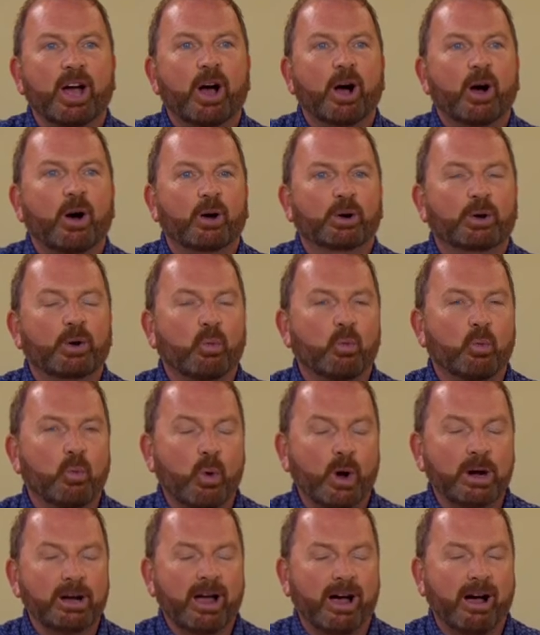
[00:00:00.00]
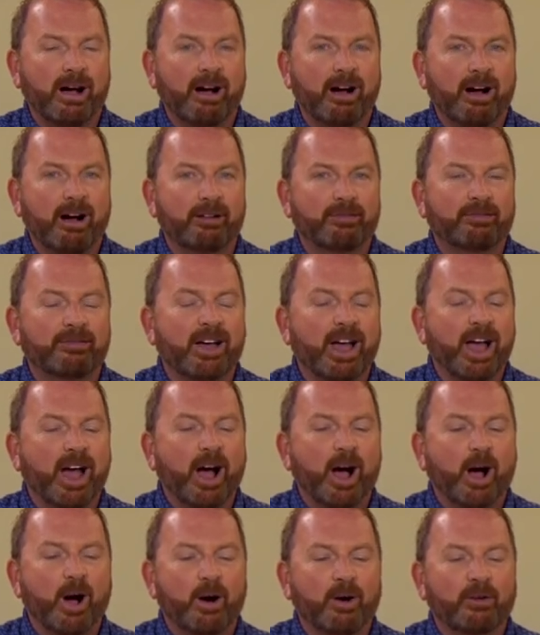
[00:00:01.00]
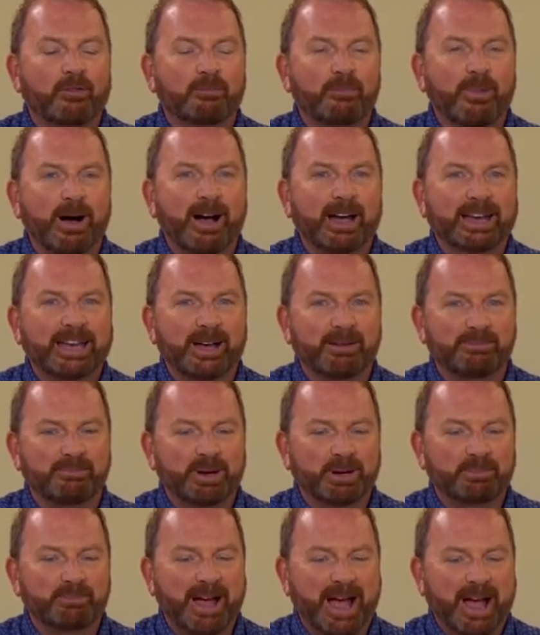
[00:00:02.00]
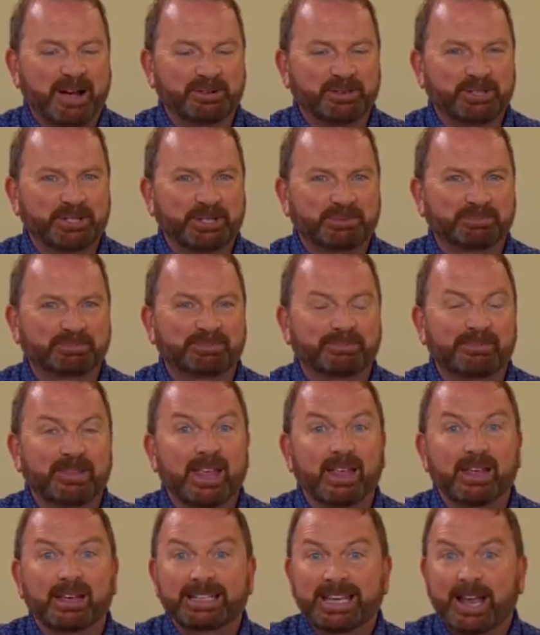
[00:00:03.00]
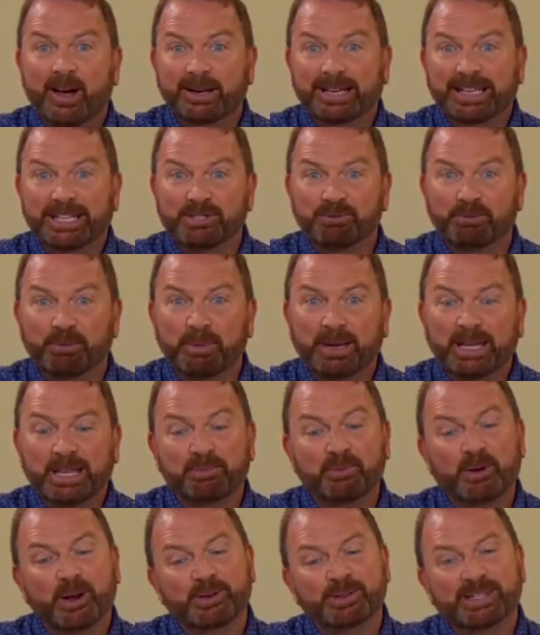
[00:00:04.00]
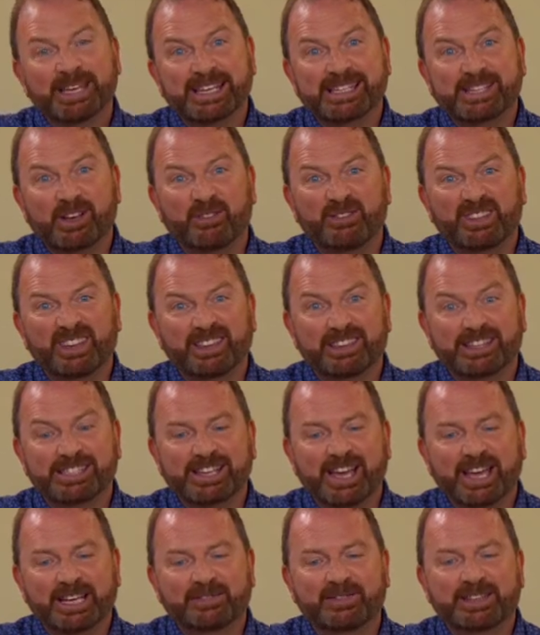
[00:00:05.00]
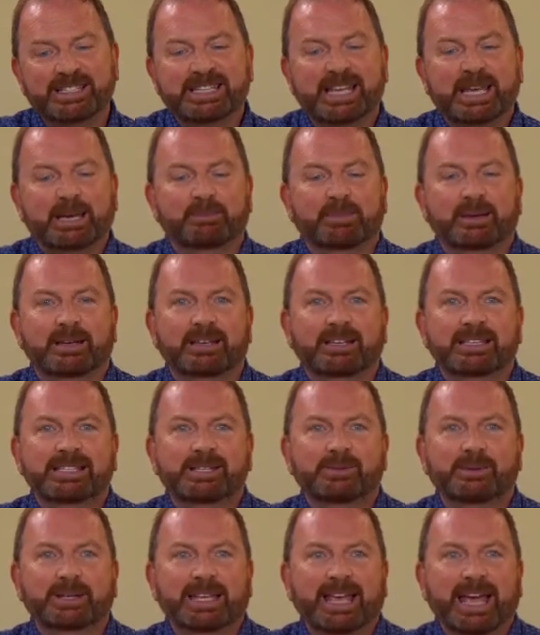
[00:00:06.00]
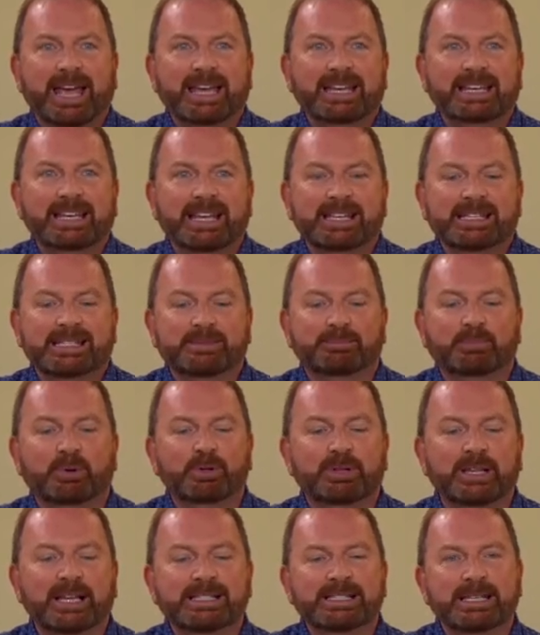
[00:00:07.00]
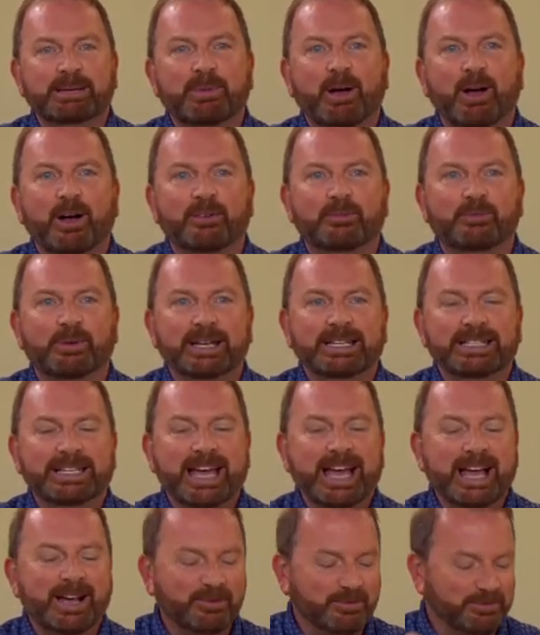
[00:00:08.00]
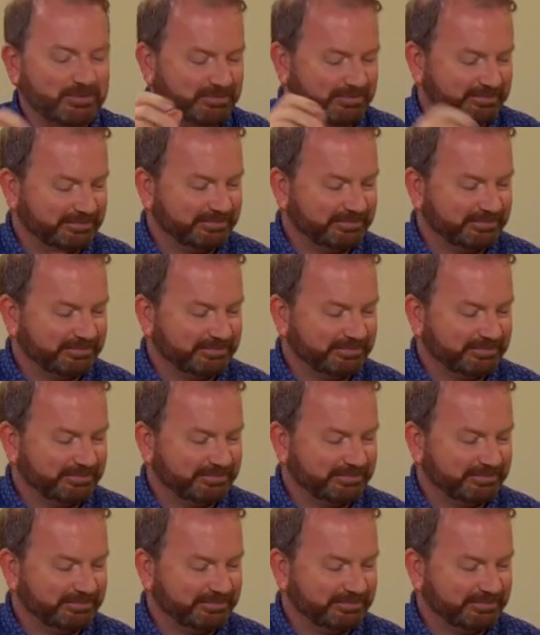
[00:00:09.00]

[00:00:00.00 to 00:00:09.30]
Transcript: on one half of my humbug pouch. Now I need to repeat the process on the other side of the zip. So again, let's pull that zip halfway down,